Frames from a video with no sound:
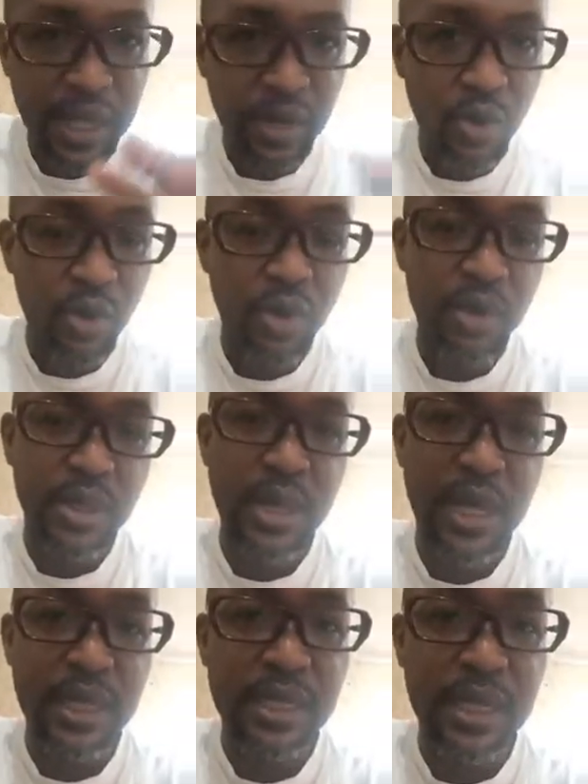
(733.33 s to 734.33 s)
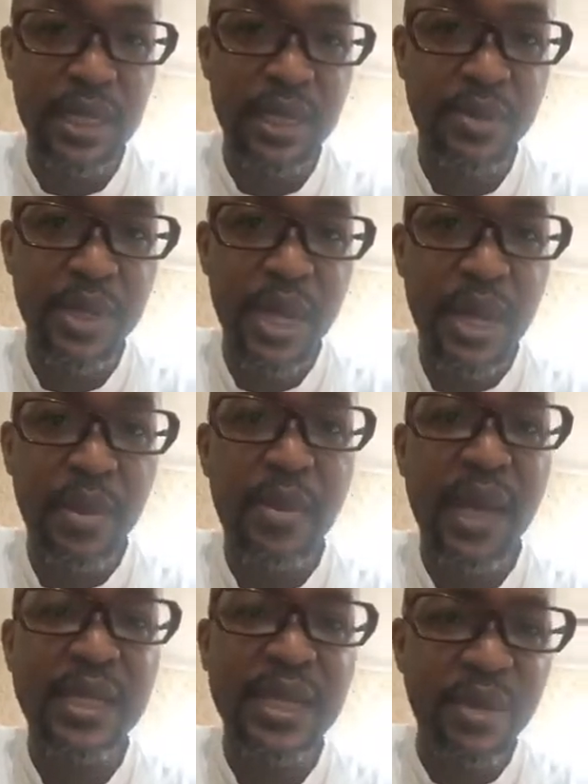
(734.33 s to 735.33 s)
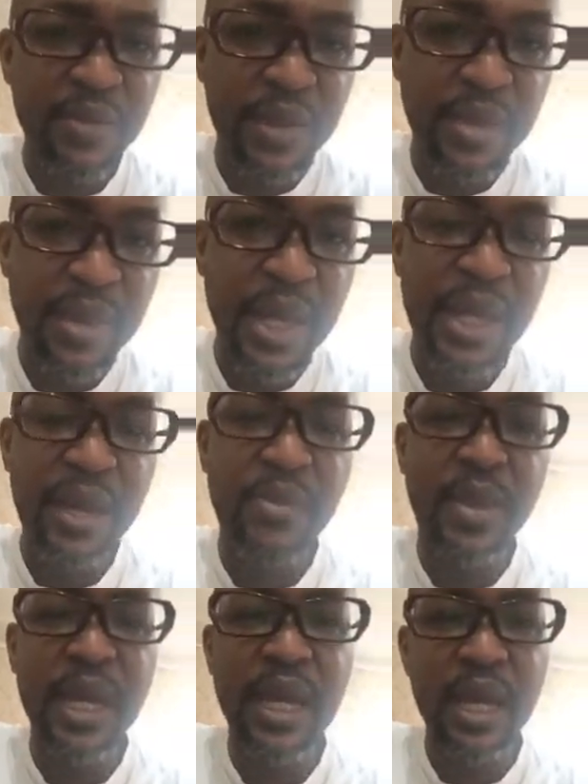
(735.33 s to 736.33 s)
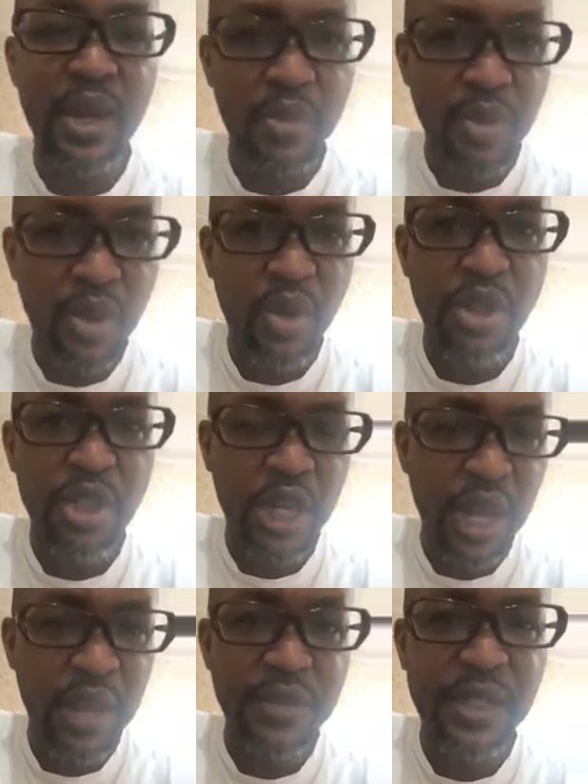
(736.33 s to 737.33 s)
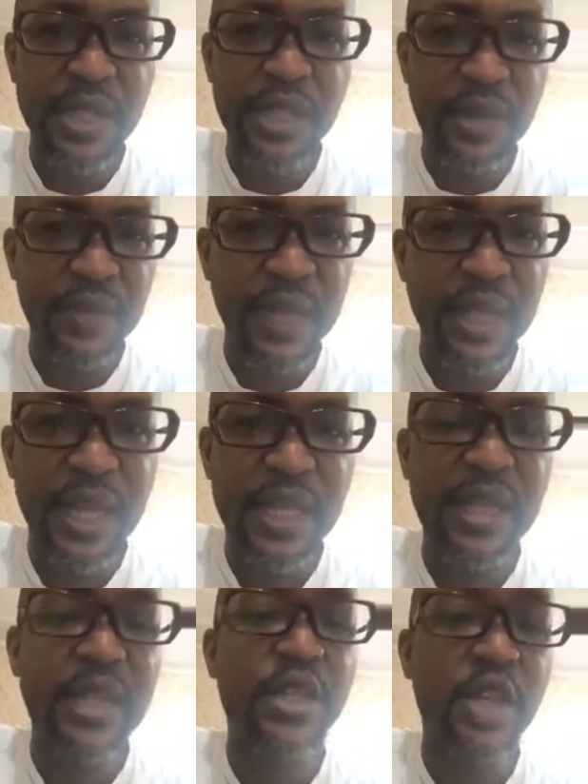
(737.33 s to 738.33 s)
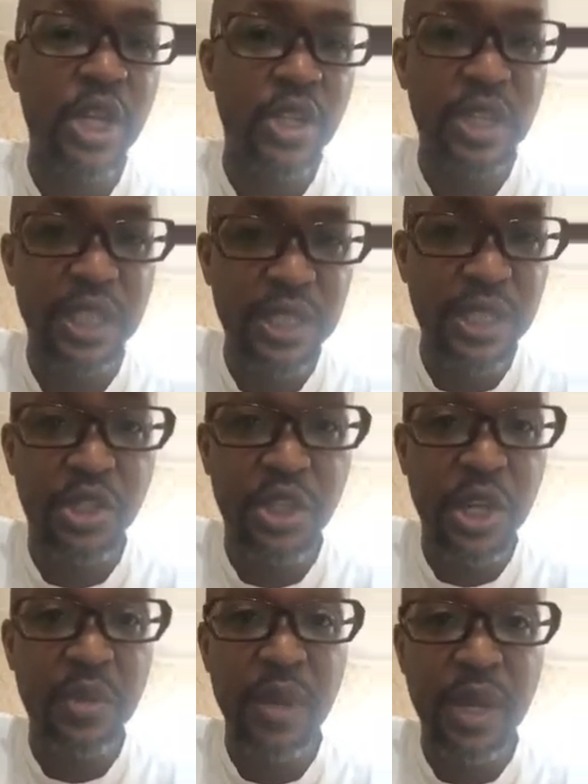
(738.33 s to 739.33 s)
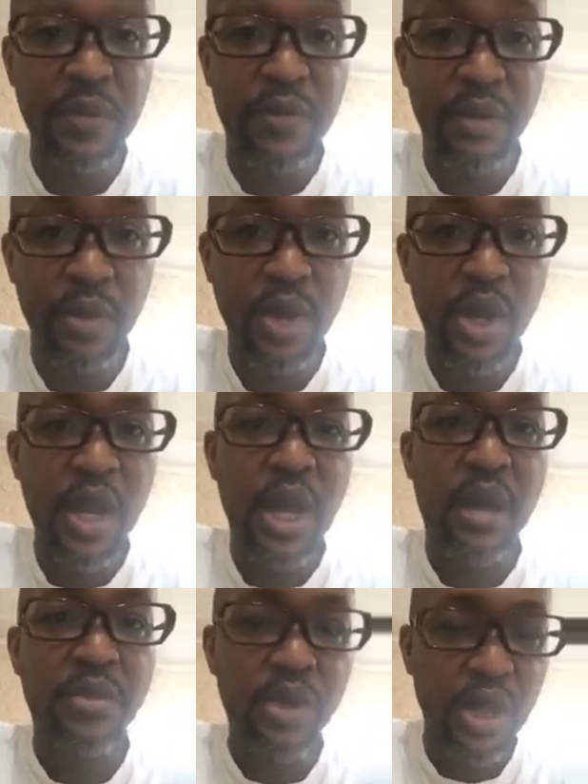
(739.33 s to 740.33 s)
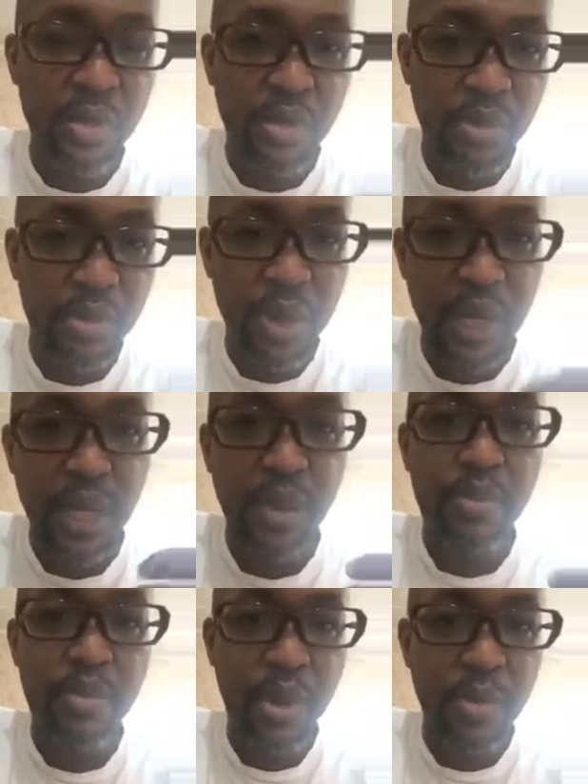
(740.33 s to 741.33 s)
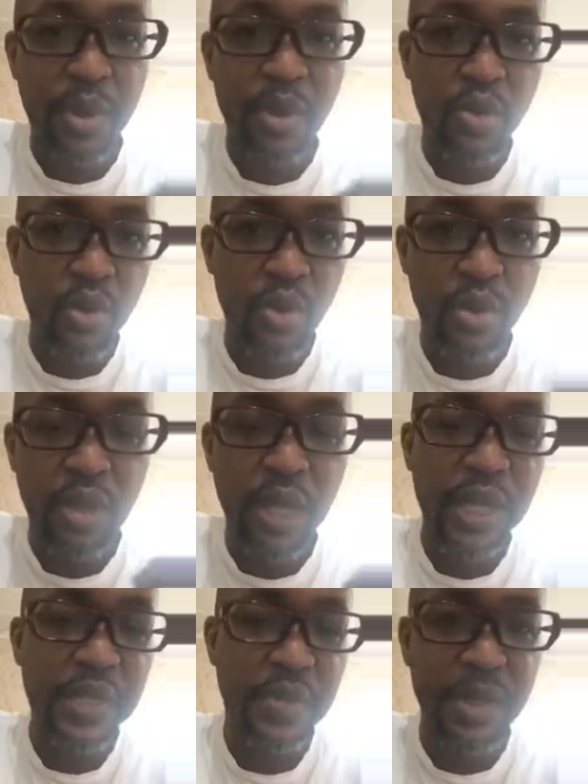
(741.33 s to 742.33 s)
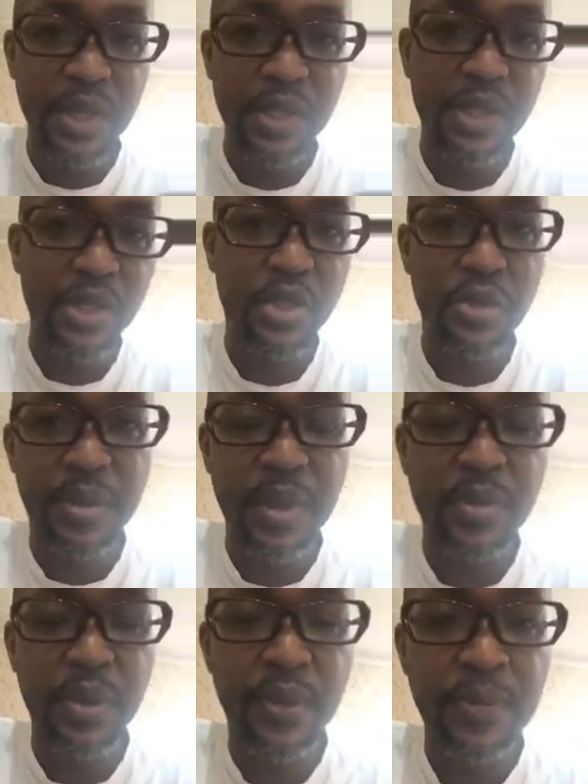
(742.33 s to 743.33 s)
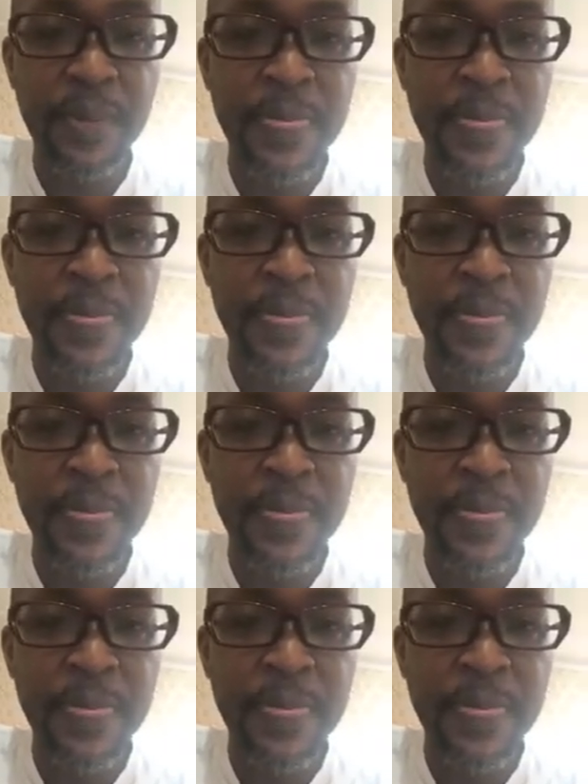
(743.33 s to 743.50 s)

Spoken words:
like rural setups. But some of them end up being a little bit contrived and stuff like that, and they're trying to just extract money from you. I'm talking about bringing proper rural experiences to people.